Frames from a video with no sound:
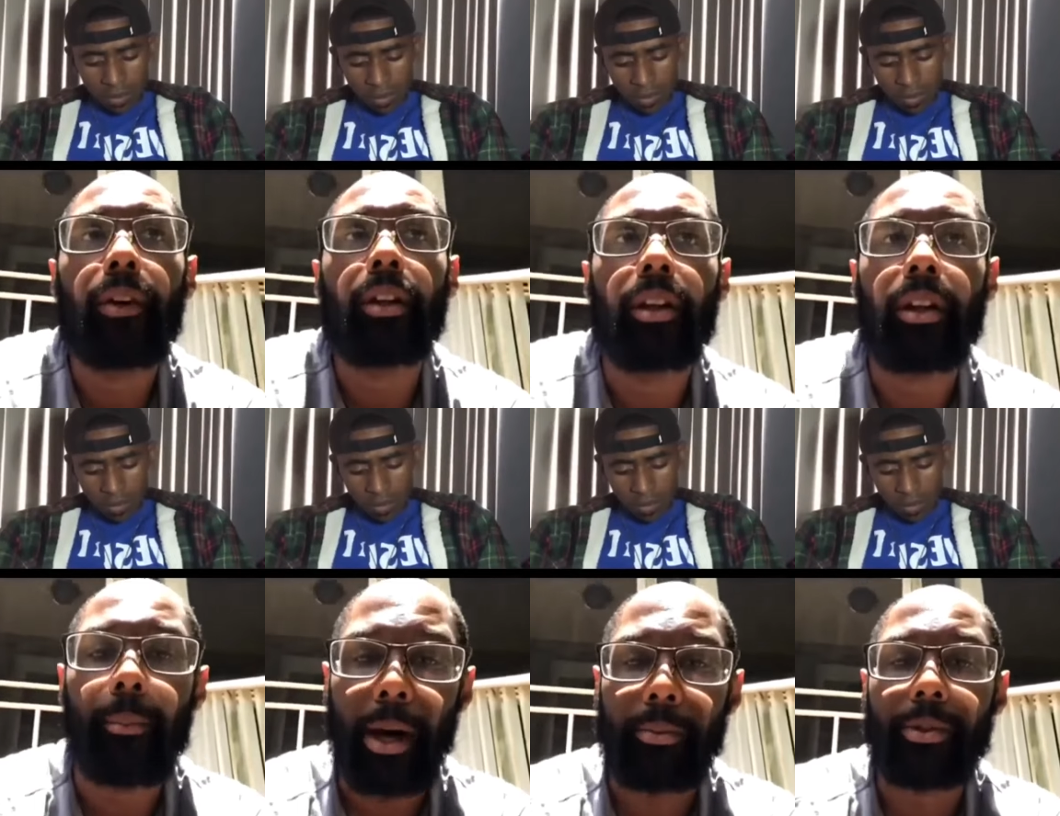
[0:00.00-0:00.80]
Speaker 1: feel that they're
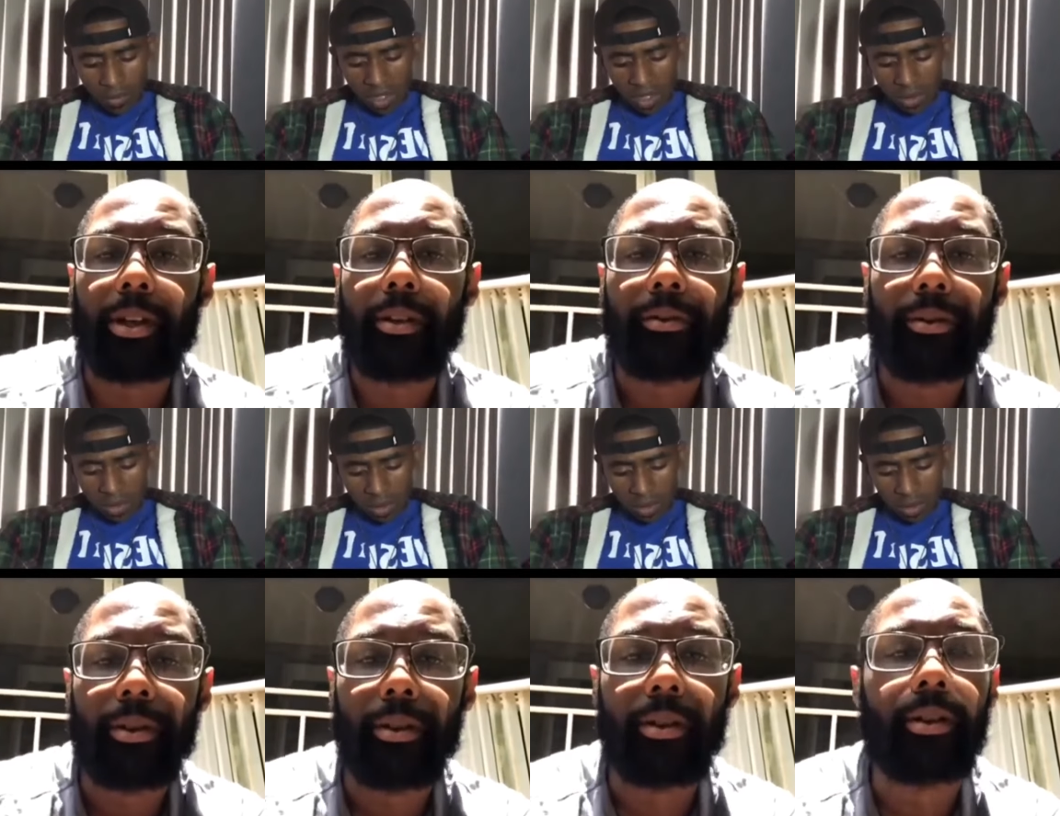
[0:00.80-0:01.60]
by themselves
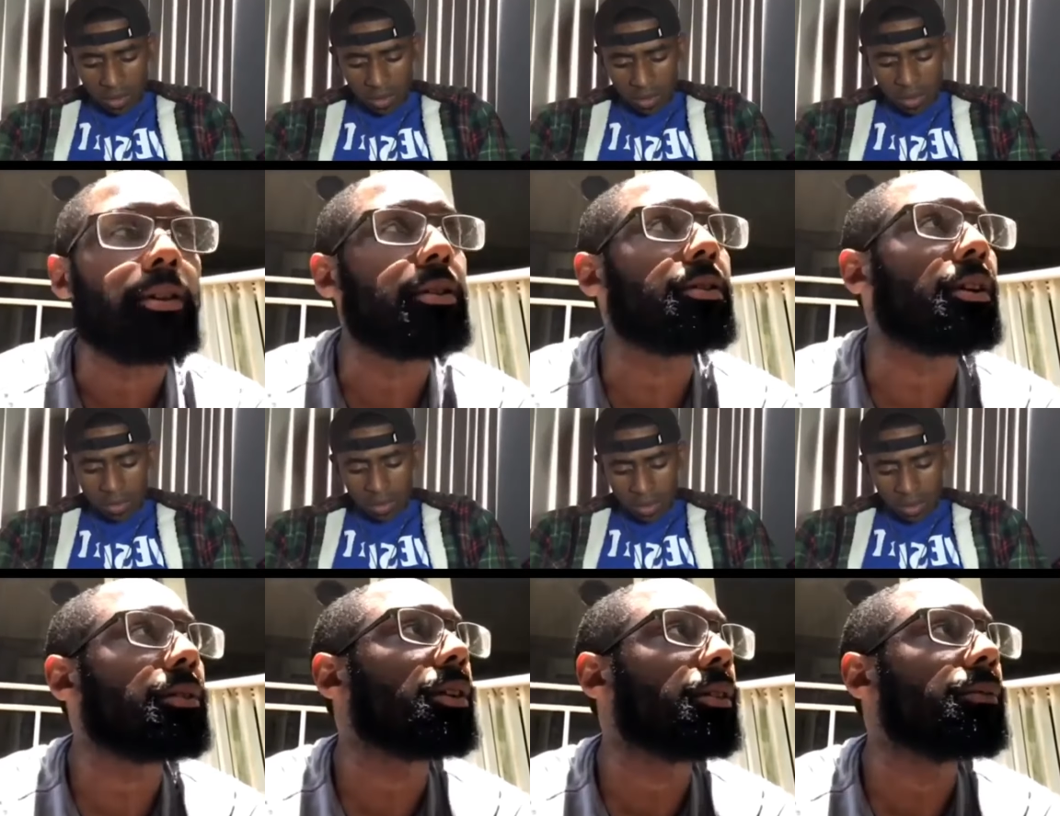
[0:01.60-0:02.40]
and stuff.
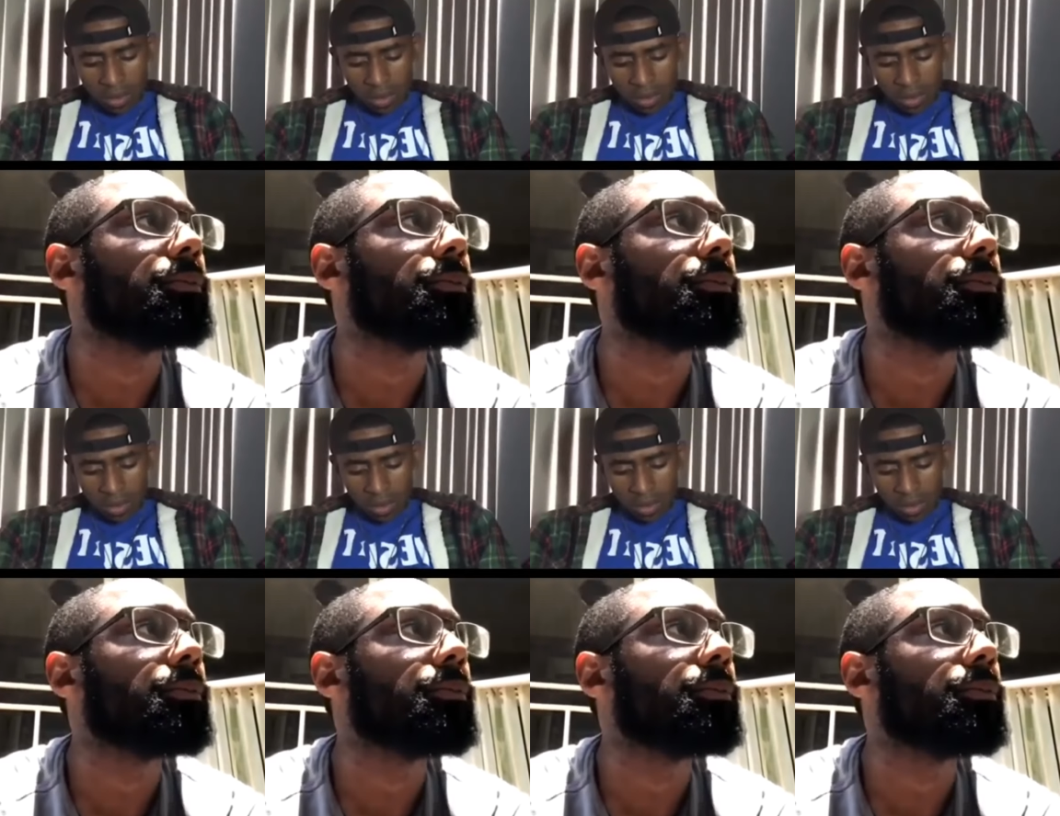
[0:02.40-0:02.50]
So,